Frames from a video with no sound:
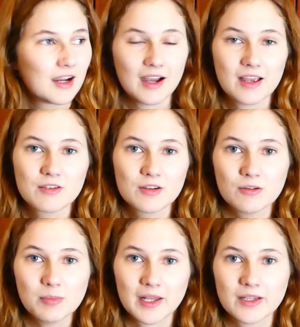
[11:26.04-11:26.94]
I, you
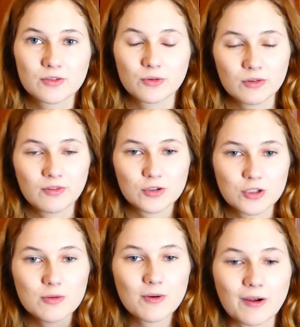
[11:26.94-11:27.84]
know, planned all of
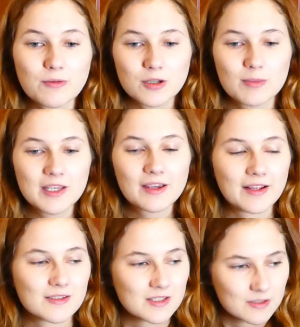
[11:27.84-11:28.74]
October out to be
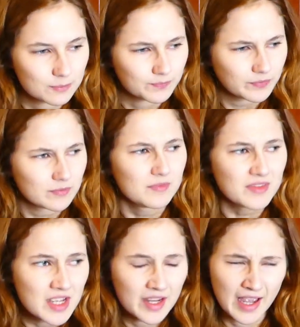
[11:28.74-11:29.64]
against
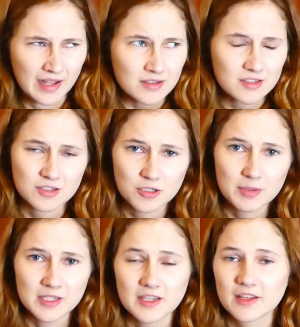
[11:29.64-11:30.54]
against to
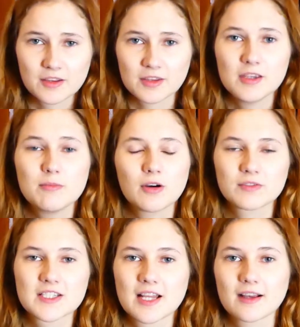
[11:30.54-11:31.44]
be in the theme of
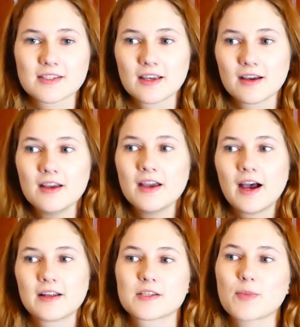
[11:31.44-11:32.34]
dyslexia
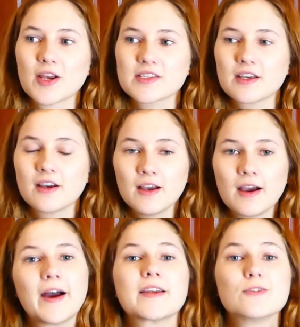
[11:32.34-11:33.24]
and dyspraxia.
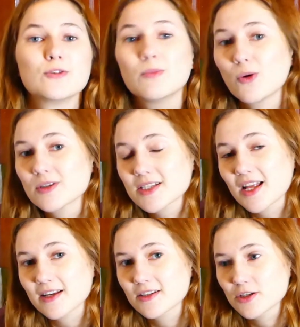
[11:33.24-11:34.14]
I can do more
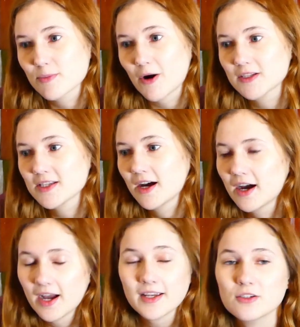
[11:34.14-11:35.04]
dyslexia and dyspraxia.
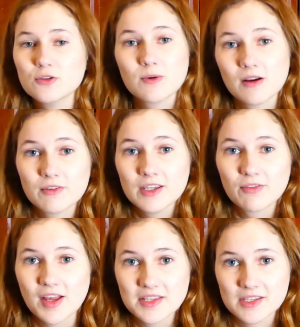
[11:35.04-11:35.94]
I can do whatever you
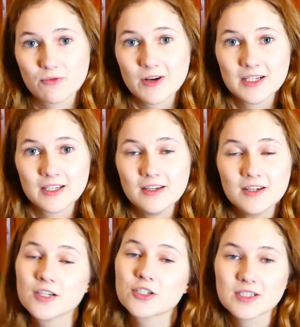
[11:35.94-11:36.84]
fancy, really.
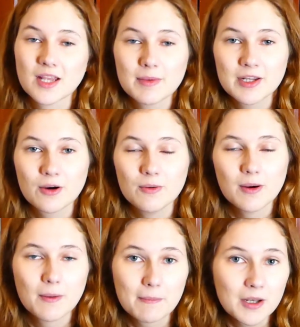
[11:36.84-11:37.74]
Just let me know
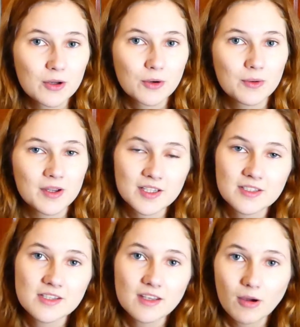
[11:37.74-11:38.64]
below in
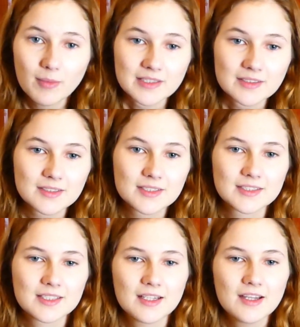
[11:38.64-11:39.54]
the
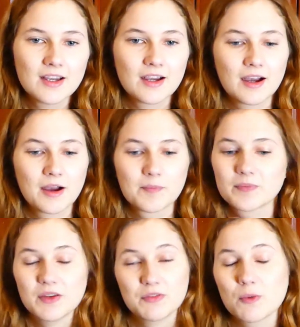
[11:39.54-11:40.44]
comments. Um,
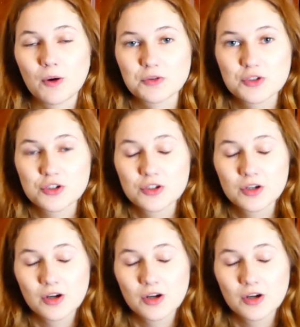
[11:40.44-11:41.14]
if you watch